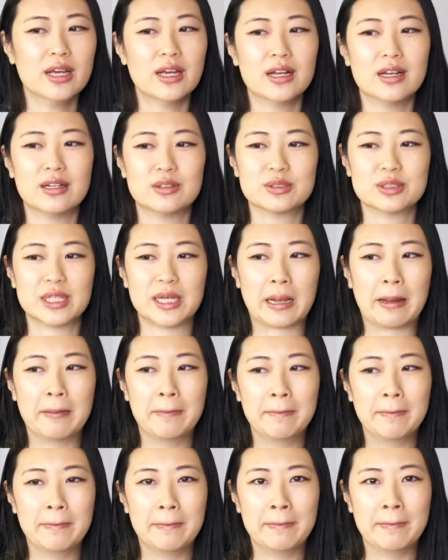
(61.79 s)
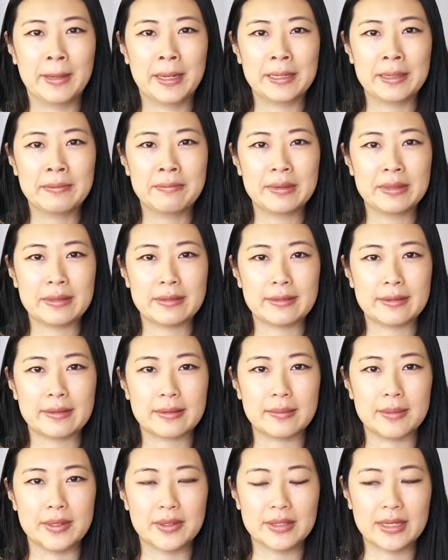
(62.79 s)
And I was like, I didn't really think
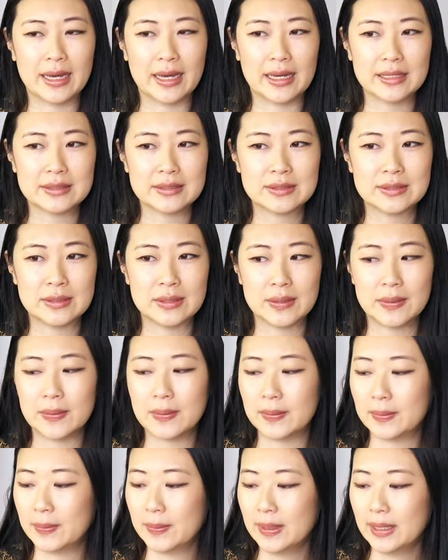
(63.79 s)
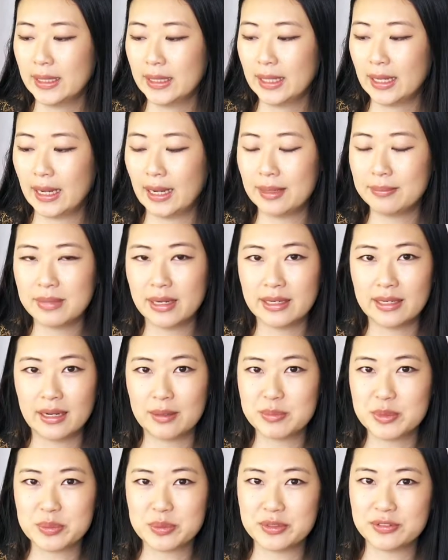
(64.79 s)
about that. So I might
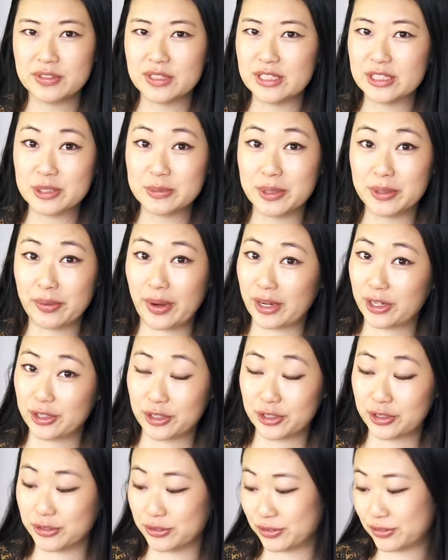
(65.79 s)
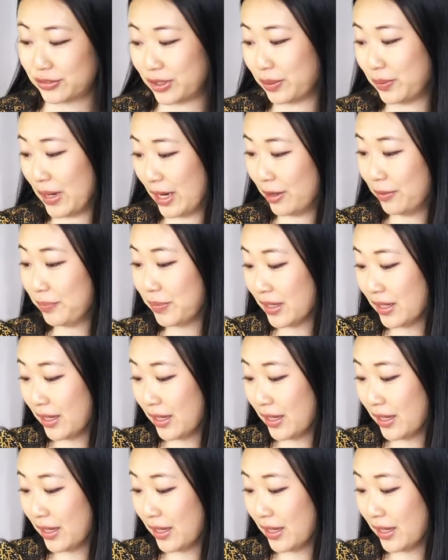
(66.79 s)
not be able to fit into my regular clothes for a while.